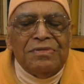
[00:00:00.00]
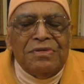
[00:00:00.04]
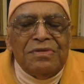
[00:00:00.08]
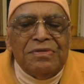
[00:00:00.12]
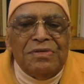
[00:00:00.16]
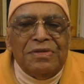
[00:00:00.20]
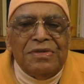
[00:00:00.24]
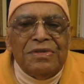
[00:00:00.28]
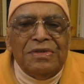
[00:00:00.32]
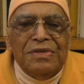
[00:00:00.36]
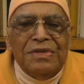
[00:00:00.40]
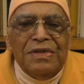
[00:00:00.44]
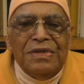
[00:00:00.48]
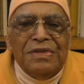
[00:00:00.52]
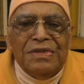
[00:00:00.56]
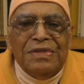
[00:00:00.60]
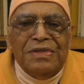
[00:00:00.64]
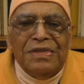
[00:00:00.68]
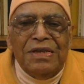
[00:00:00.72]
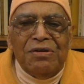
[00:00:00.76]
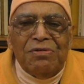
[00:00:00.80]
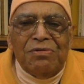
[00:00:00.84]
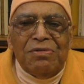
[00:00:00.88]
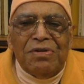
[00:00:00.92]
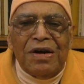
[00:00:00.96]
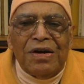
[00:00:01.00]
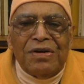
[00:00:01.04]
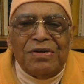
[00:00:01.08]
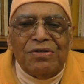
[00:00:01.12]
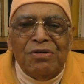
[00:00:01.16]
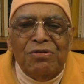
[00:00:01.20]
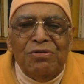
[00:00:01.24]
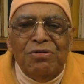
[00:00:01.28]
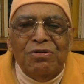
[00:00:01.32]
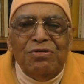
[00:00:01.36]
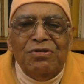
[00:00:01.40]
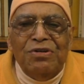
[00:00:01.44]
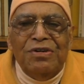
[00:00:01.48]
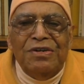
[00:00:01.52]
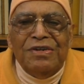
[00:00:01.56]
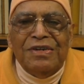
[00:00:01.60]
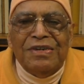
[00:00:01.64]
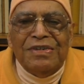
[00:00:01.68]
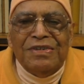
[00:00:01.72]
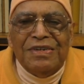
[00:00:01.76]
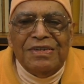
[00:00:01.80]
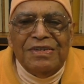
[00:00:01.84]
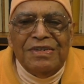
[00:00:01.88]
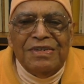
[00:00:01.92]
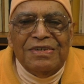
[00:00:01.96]
we read the word good,
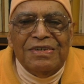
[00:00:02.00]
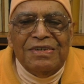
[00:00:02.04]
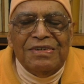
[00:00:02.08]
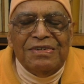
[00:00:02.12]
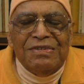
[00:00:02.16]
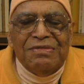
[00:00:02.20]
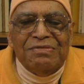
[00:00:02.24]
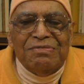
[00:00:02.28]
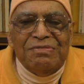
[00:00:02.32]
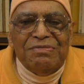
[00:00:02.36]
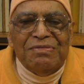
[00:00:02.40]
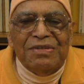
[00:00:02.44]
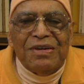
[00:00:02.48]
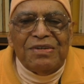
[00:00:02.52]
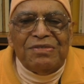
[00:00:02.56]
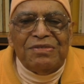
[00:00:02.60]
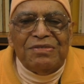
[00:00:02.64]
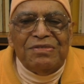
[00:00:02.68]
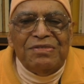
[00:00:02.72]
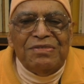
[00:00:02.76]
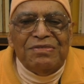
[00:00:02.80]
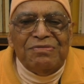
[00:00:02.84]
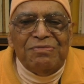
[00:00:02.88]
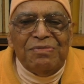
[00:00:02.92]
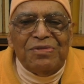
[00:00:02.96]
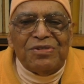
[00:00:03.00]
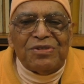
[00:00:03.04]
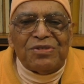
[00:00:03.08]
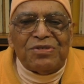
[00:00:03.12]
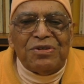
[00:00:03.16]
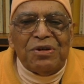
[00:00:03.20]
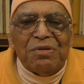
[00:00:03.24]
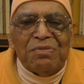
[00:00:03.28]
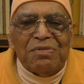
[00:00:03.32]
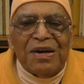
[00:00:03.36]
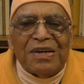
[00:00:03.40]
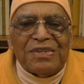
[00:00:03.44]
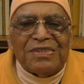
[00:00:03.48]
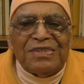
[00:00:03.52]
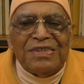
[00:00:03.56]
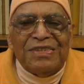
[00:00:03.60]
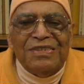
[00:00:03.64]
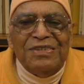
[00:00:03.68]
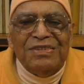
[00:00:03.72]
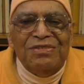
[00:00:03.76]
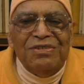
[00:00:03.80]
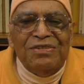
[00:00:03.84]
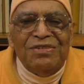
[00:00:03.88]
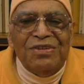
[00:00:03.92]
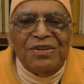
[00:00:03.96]
but most of us
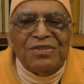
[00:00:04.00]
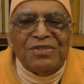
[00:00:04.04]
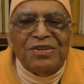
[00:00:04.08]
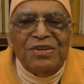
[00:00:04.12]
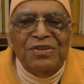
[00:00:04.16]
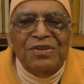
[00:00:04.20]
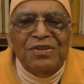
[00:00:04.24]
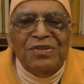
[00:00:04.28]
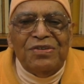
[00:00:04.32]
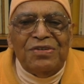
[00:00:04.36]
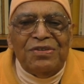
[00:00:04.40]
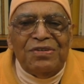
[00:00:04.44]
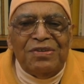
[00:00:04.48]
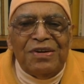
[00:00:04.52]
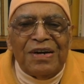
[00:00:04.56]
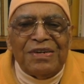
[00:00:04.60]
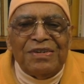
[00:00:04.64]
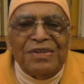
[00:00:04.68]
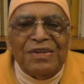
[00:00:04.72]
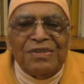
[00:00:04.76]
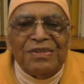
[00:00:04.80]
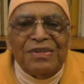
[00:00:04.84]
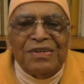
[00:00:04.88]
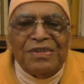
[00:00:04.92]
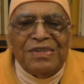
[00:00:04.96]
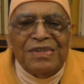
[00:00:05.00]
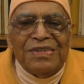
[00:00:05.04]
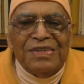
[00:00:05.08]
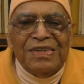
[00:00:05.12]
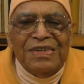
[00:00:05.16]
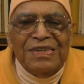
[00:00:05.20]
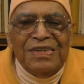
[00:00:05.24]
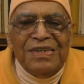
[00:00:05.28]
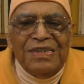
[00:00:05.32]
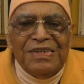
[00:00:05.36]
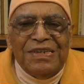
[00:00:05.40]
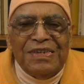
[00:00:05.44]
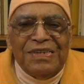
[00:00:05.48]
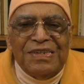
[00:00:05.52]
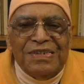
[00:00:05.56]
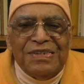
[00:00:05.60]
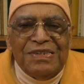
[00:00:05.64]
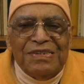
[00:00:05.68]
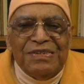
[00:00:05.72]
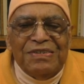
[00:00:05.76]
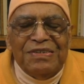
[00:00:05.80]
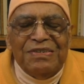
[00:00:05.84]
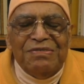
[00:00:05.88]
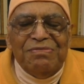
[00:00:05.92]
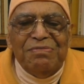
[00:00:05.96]
do not know what
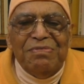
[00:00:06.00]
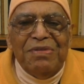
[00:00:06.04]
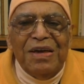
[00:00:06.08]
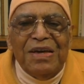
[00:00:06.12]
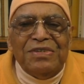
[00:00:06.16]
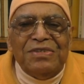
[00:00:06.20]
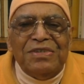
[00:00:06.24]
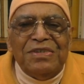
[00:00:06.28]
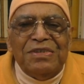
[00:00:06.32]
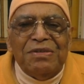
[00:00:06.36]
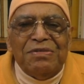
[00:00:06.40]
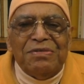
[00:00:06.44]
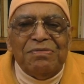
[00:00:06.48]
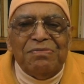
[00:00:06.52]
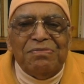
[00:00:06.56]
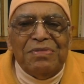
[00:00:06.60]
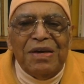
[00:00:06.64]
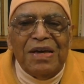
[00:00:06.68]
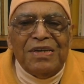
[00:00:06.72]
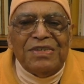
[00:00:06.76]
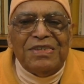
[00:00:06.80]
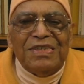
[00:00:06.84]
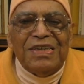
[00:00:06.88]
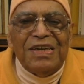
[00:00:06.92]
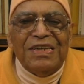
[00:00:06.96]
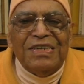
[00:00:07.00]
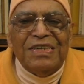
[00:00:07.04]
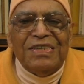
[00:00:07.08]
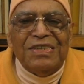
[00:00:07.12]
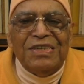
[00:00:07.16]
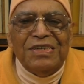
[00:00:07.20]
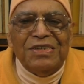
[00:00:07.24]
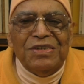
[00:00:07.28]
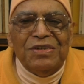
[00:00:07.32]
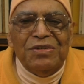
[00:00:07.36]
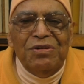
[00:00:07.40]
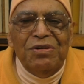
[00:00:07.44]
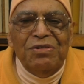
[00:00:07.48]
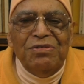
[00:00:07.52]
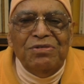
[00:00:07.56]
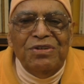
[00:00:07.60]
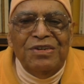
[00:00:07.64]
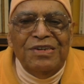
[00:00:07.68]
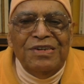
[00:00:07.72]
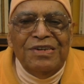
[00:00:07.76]
makes anything good.